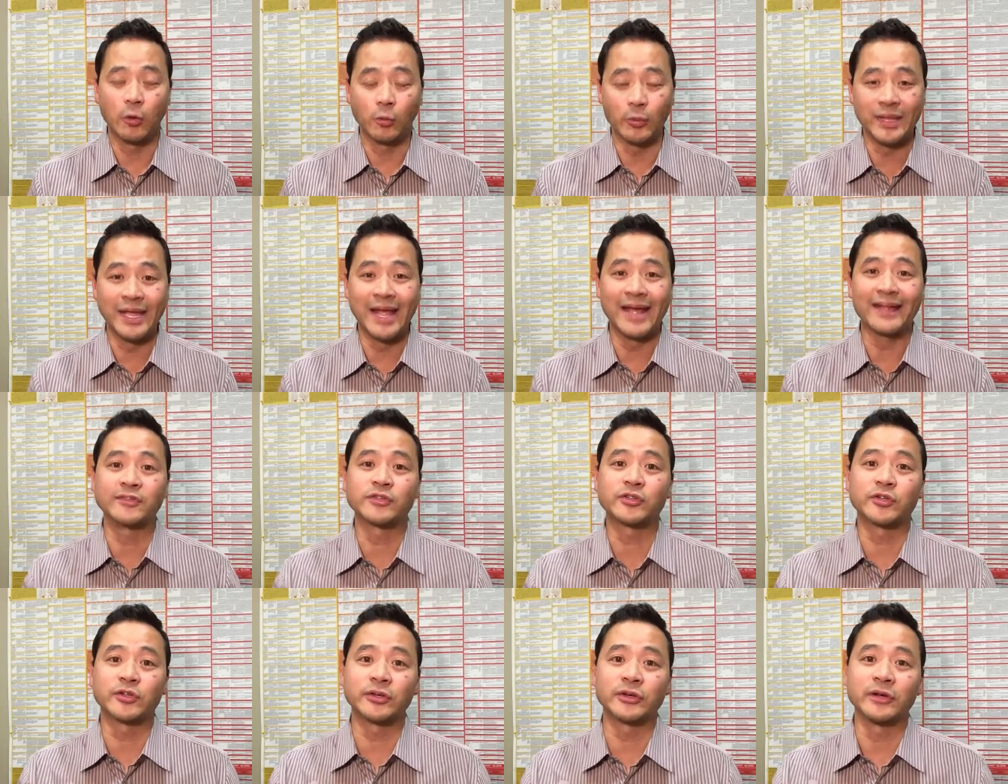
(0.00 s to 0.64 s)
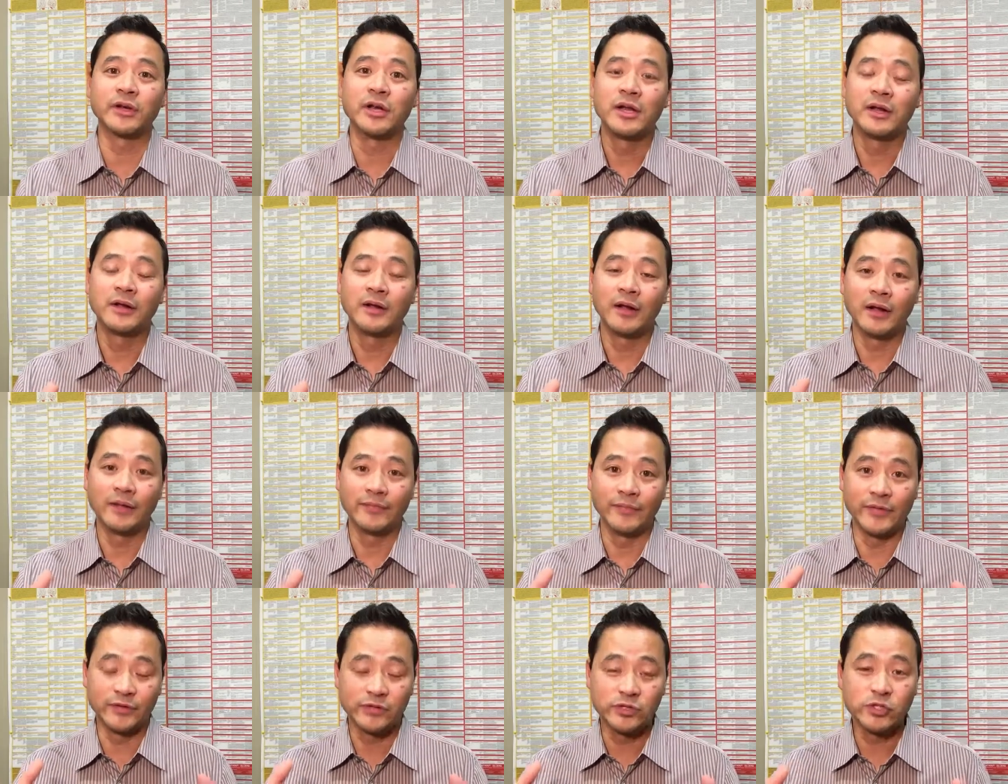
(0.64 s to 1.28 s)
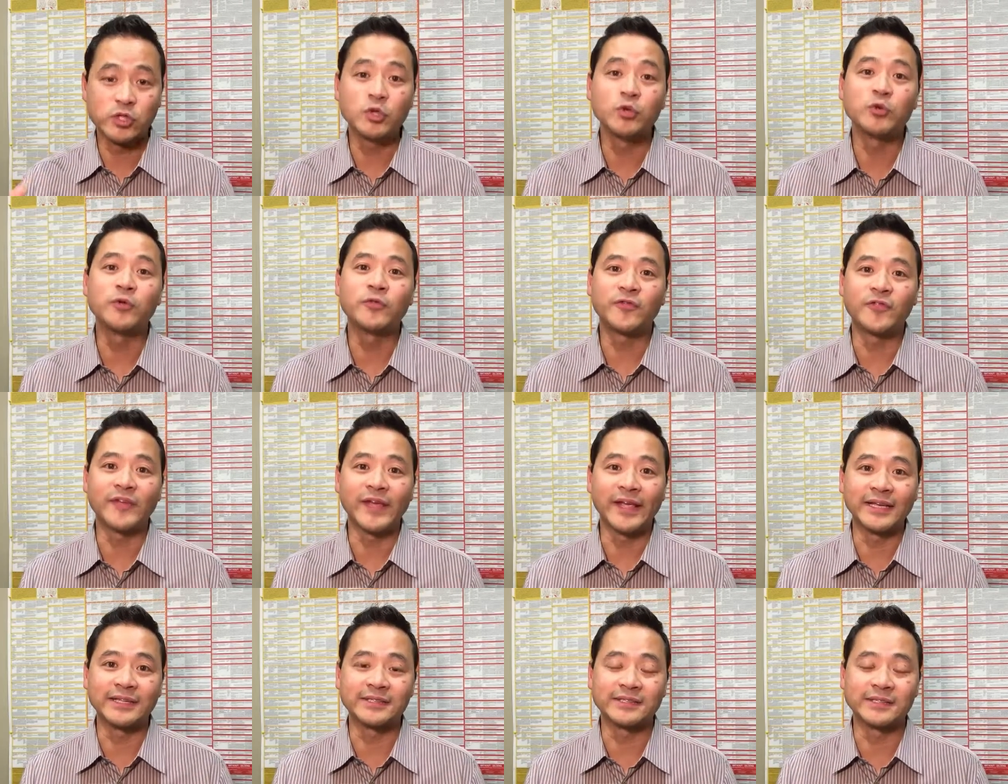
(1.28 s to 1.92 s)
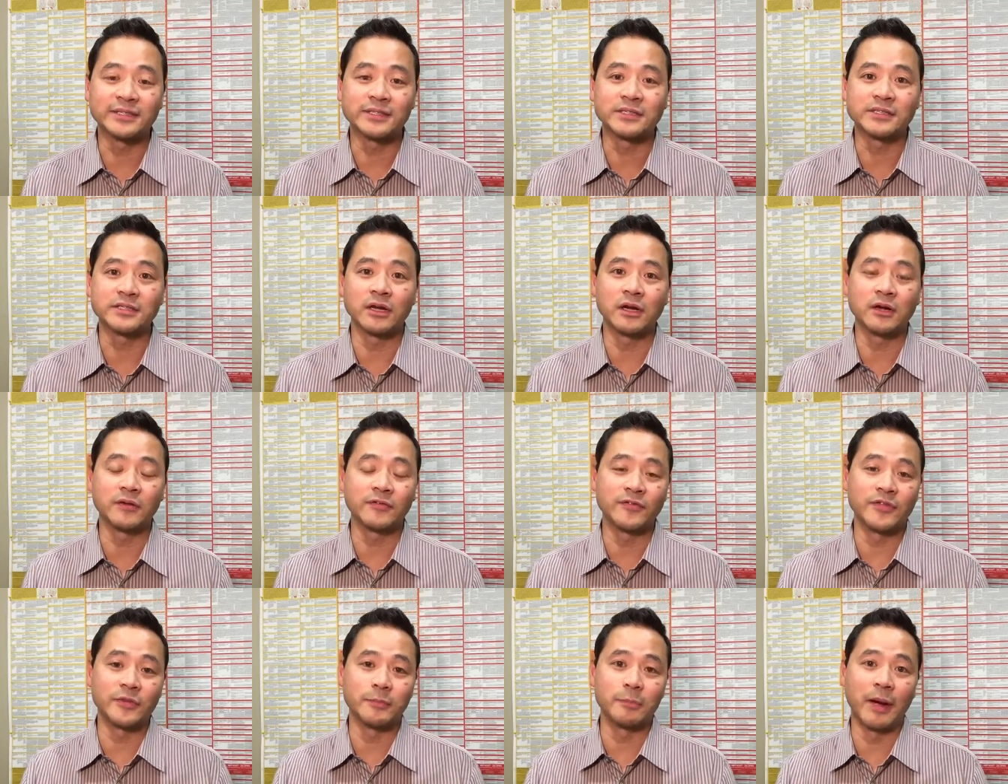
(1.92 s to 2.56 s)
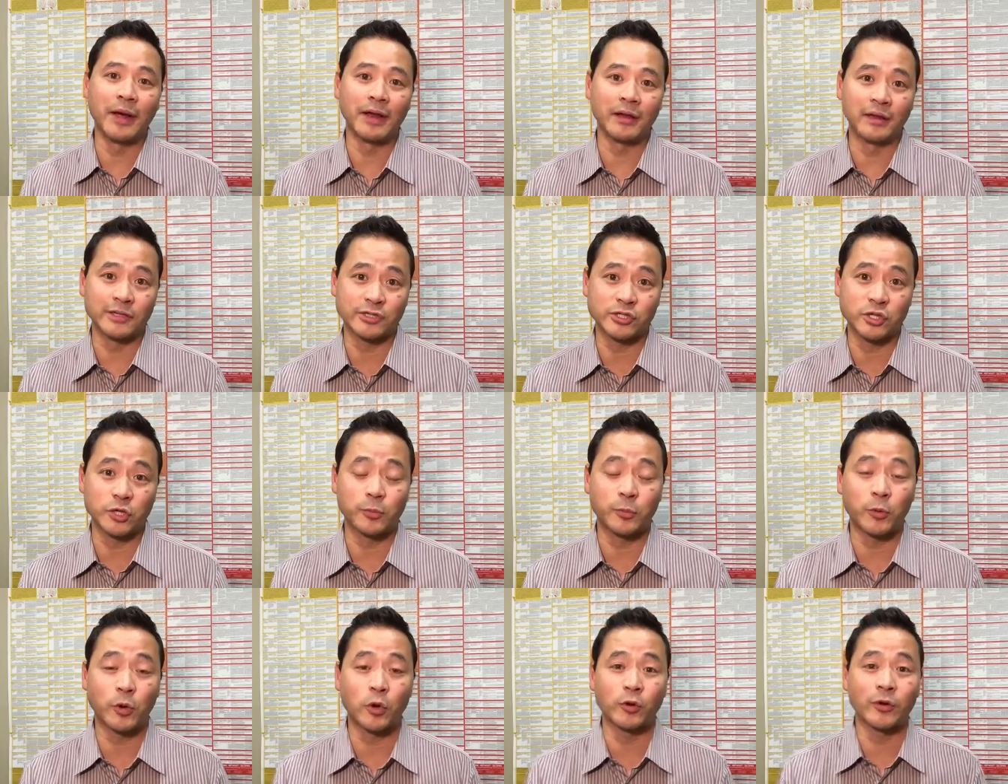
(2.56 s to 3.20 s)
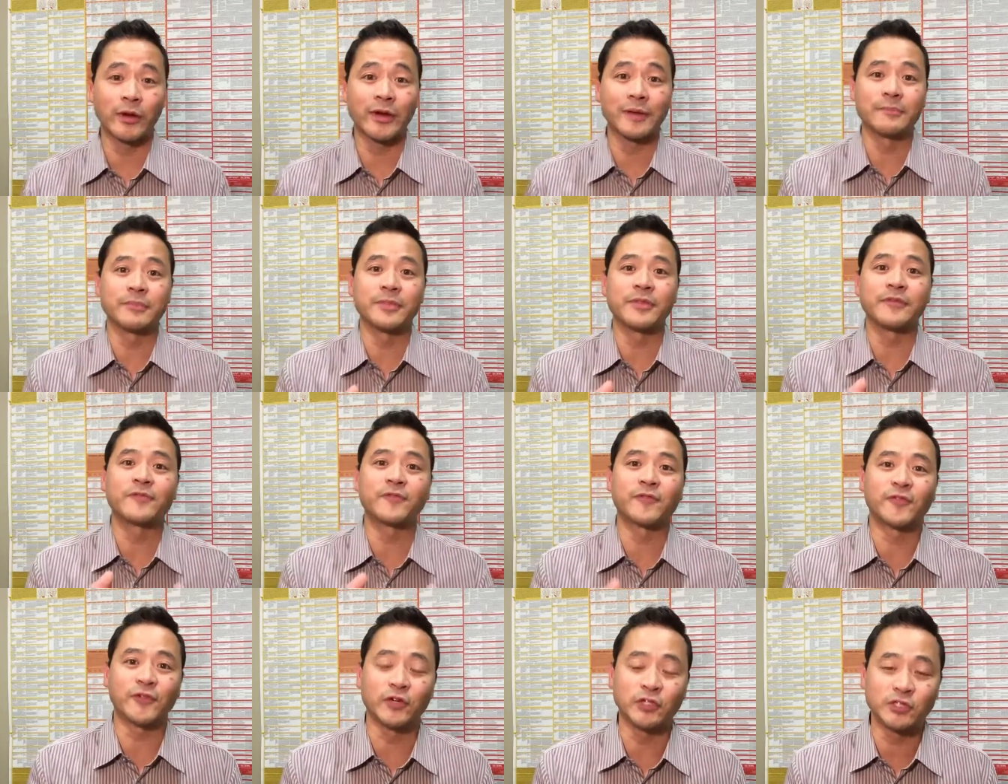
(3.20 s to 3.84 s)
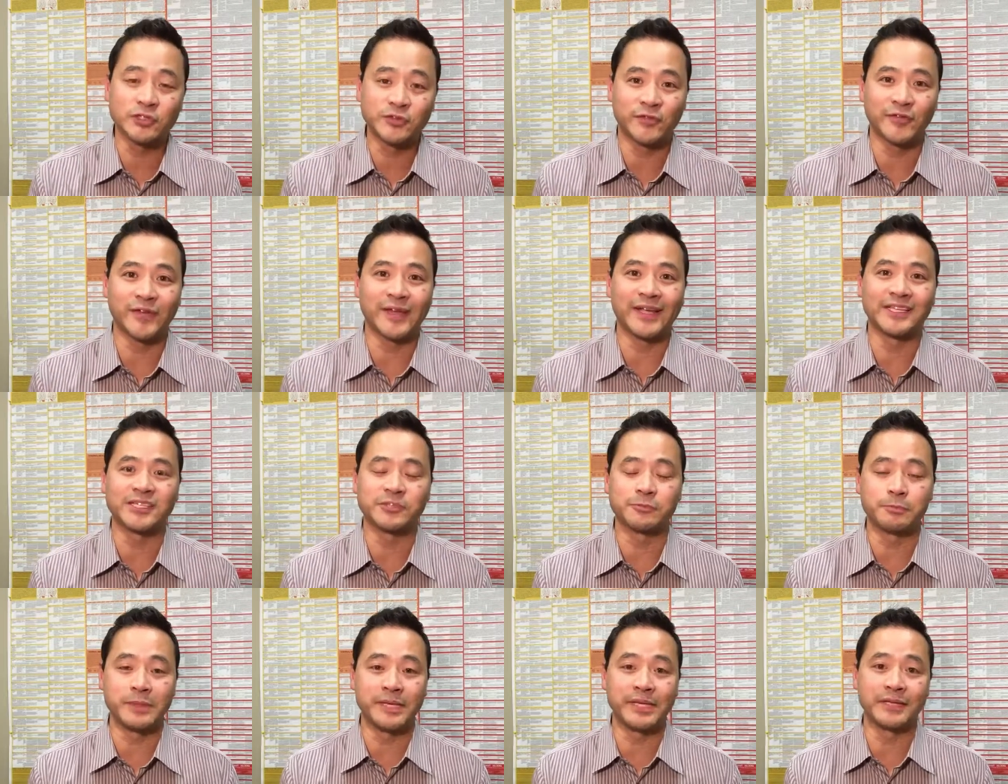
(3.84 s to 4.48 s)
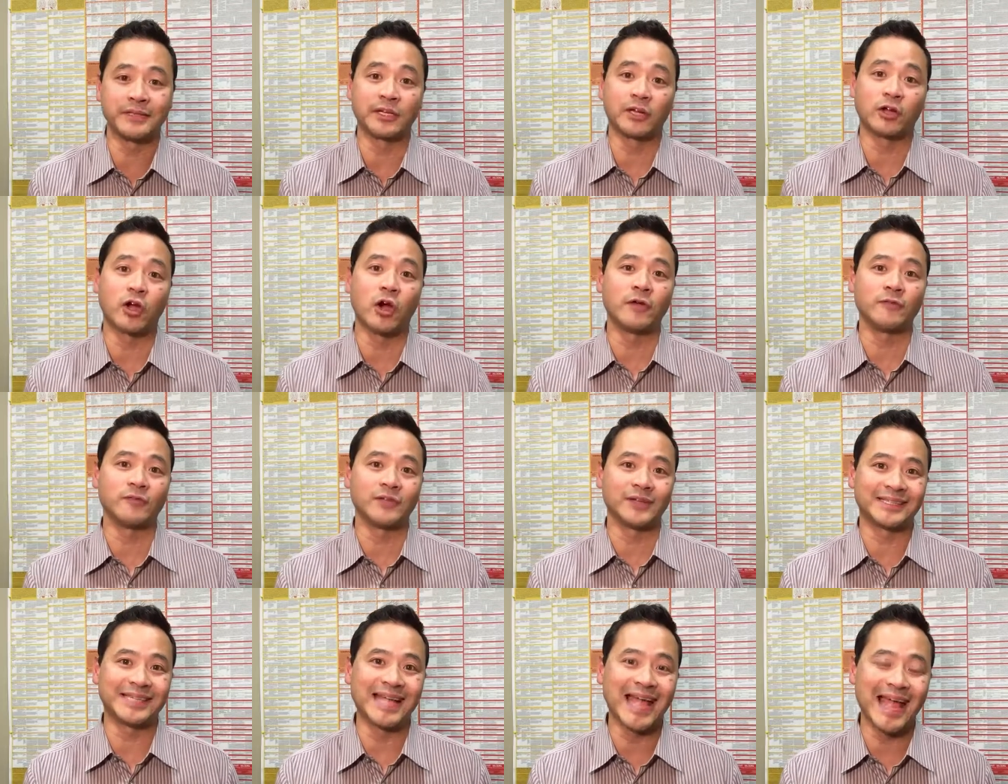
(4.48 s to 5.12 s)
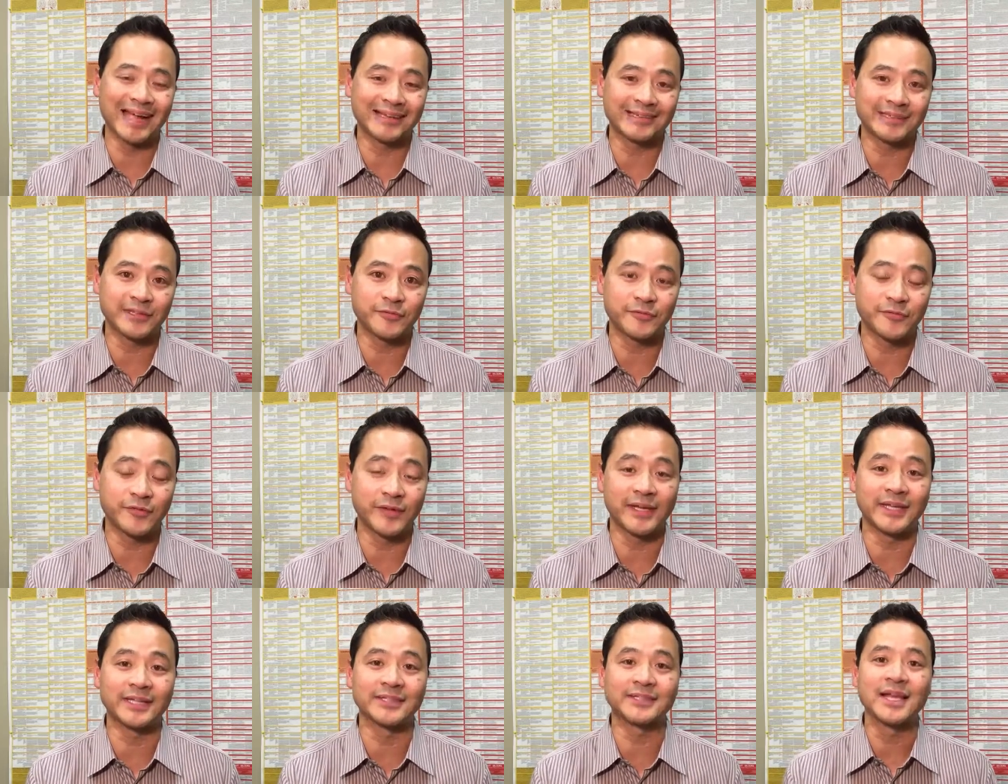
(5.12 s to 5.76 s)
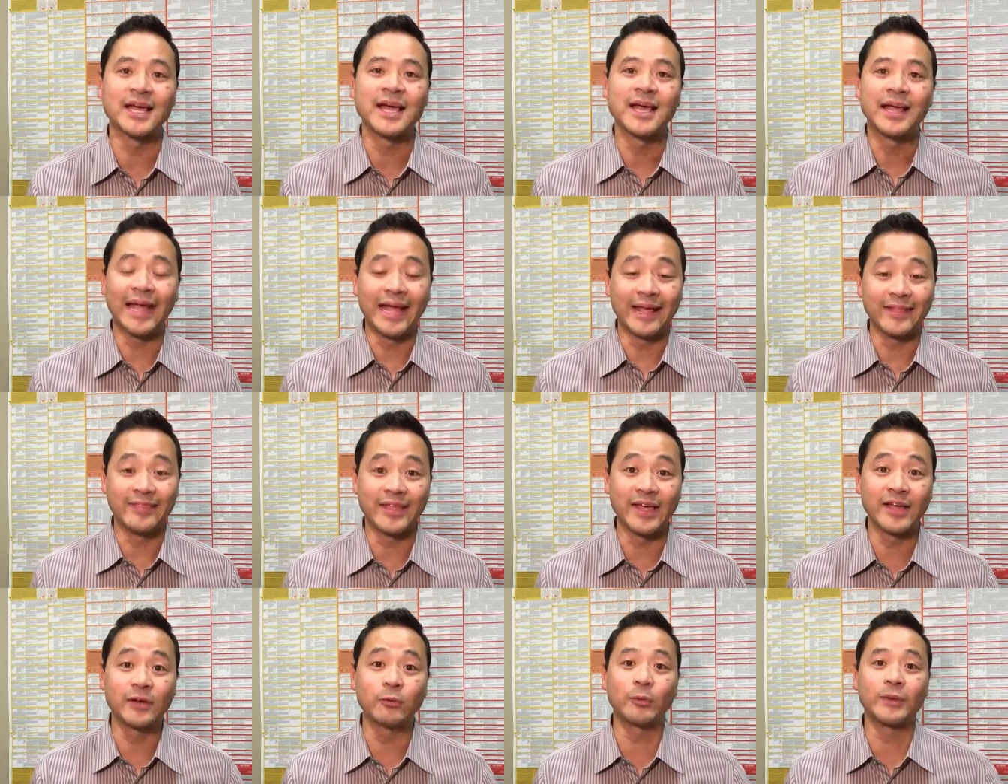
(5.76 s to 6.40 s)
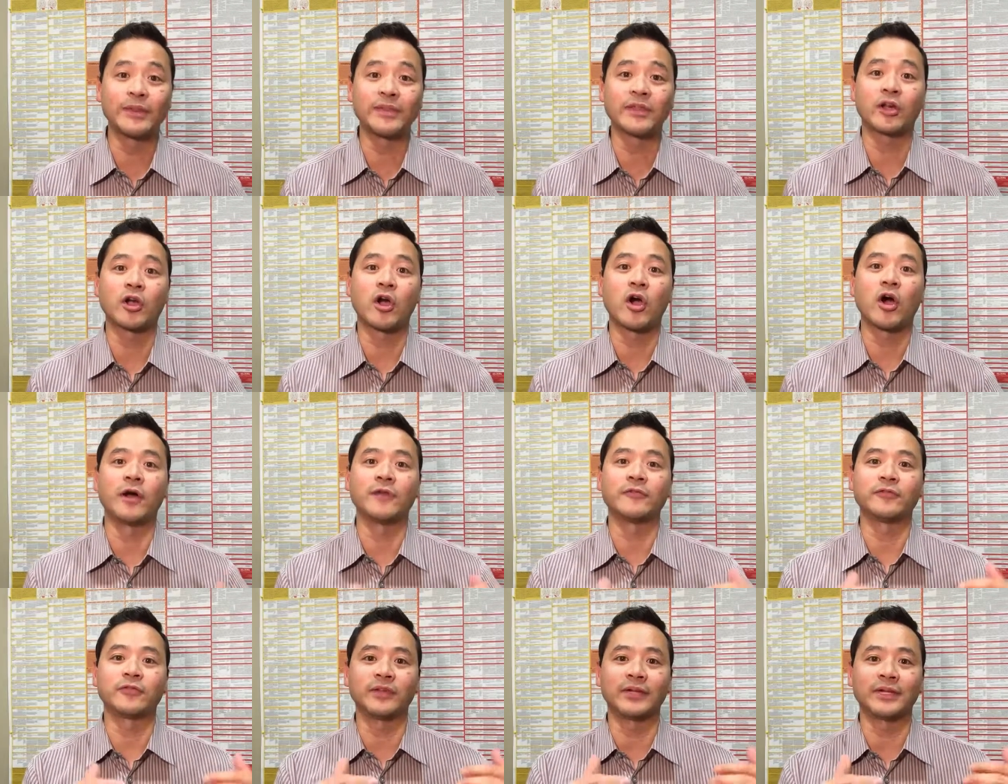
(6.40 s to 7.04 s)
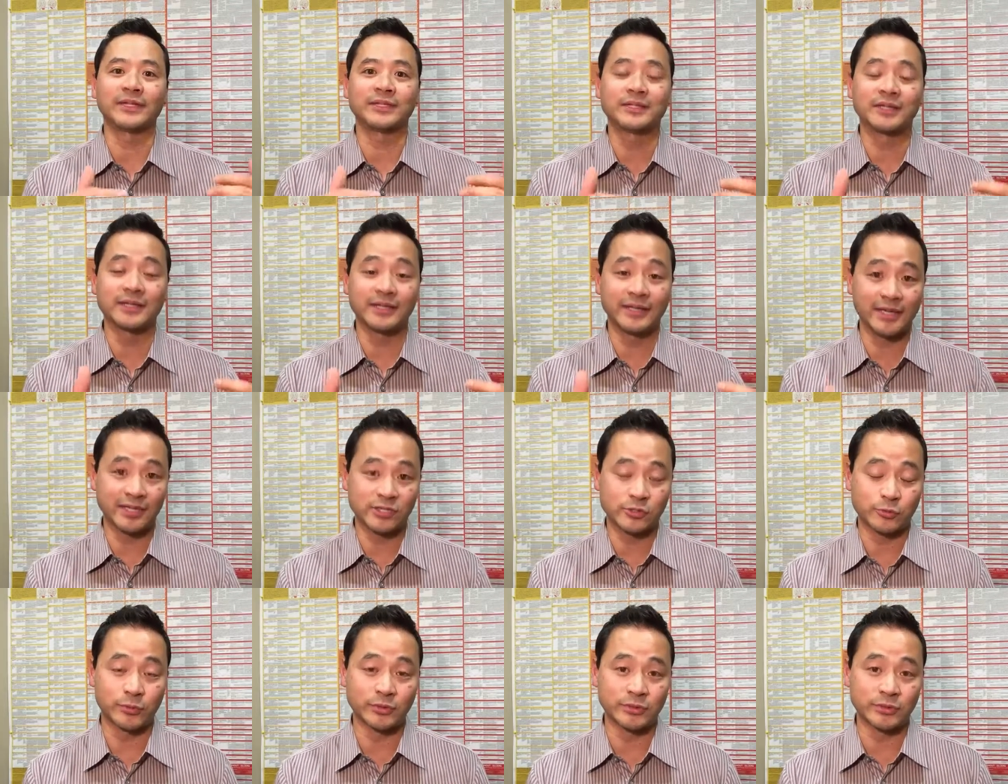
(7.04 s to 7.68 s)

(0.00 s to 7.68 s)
we enter the two phases of the biological program, the first phase being the conflict active phase, and then when the conflict gets